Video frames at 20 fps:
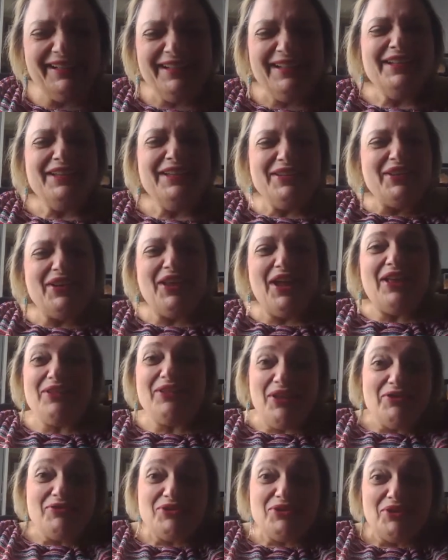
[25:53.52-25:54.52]
no,
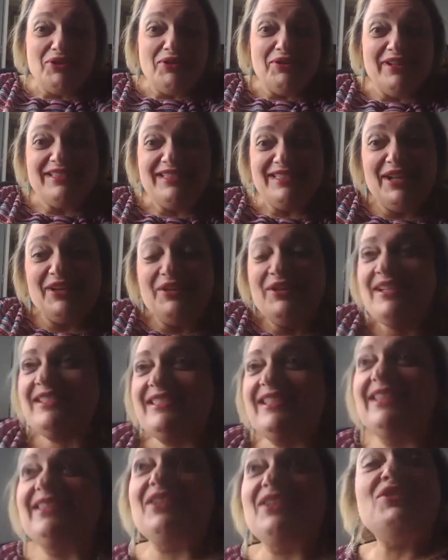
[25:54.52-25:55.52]

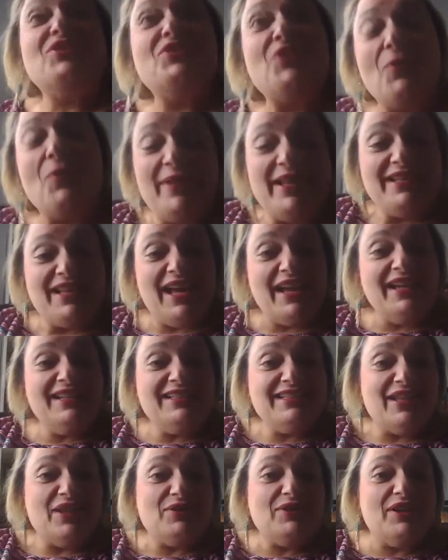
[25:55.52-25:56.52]
seriously, there's so many diets
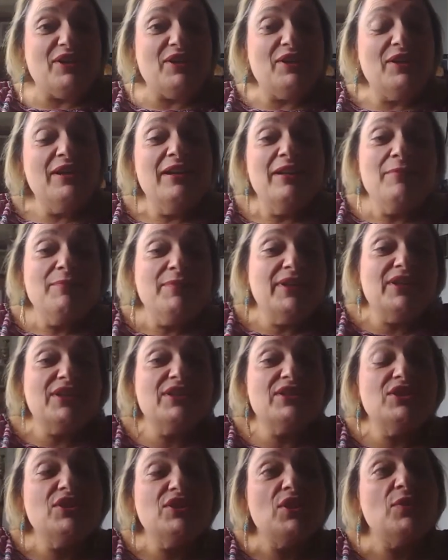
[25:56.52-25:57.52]
out there because
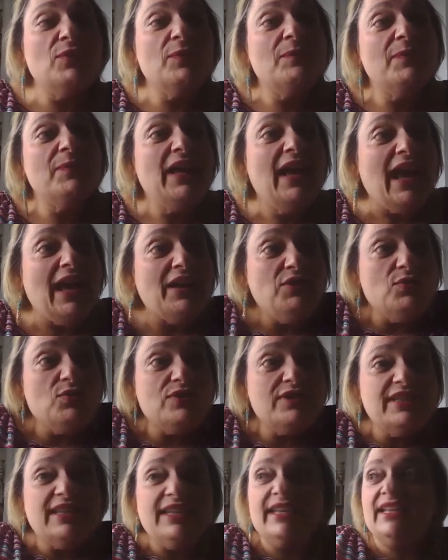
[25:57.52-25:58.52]
you know, and you
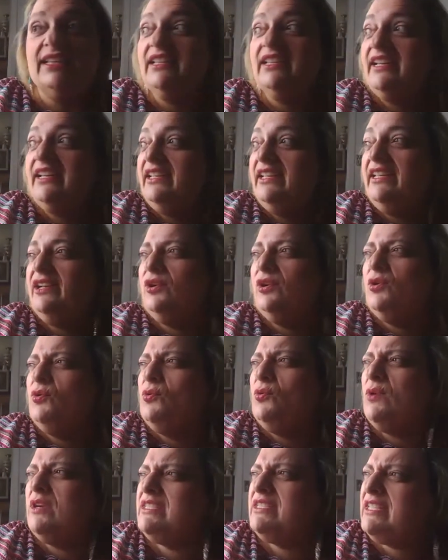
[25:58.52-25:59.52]
see it. Like here, who
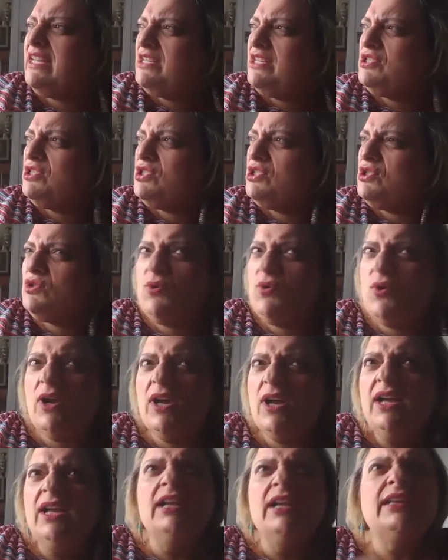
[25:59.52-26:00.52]
was it? I just saw
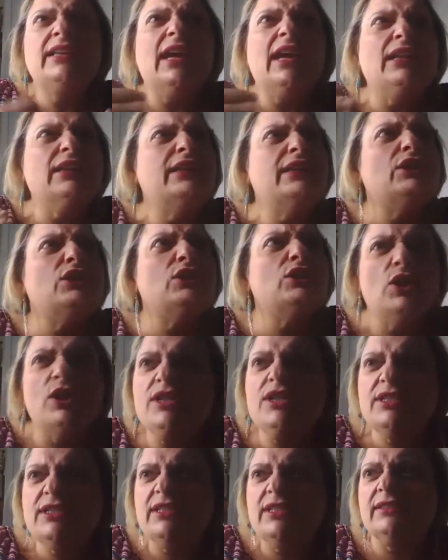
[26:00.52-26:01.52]
Kelly
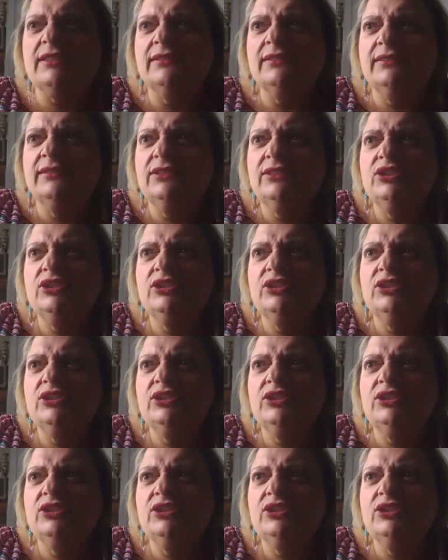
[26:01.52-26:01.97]
Clarkson. She